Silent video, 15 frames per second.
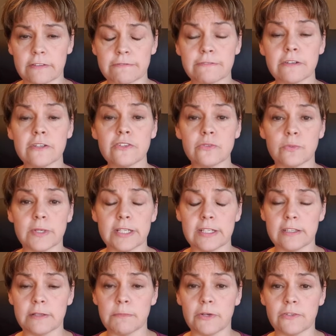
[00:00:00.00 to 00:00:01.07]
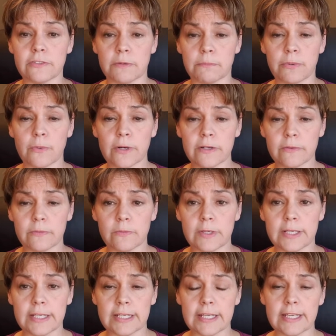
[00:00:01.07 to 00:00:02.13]
The first one and the most important
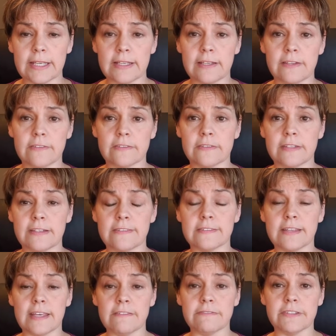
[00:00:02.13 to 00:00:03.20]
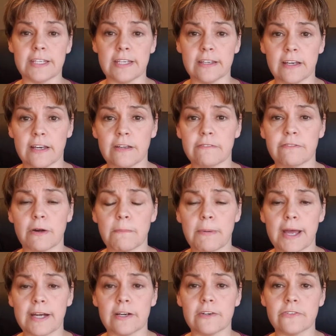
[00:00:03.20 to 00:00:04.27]
one is the safety of our
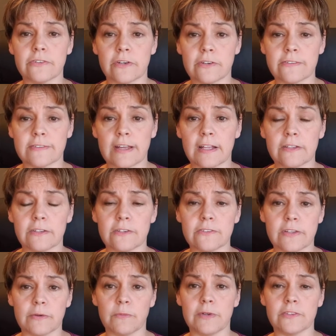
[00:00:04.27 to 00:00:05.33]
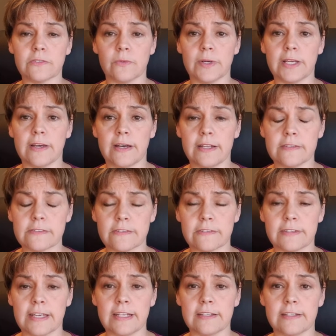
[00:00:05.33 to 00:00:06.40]
buyers and our sellers and what's going on at the
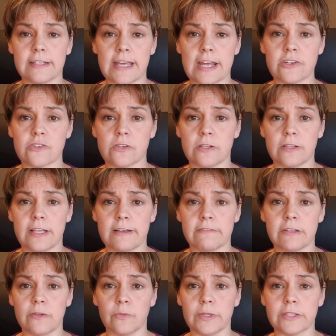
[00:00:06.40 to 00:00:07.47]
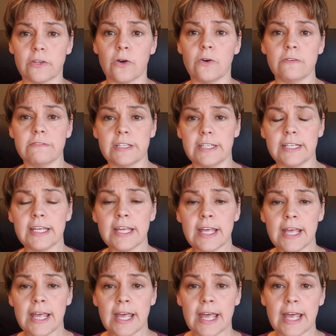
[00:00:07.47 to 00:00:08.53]
state and the national level with COVID
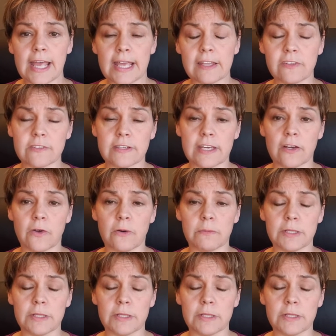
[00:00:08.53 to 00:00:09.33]
and stay-at-home